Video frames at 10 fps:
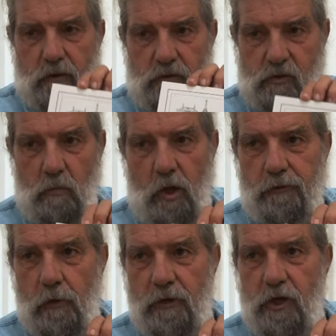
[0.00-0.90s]
Small
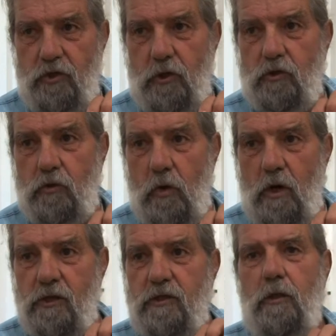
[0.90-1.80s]
donation, it's
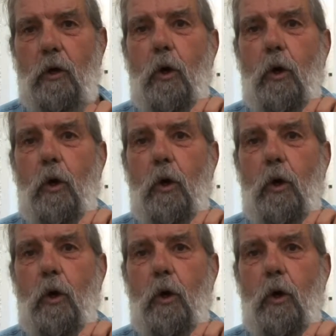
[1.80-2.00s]
yours.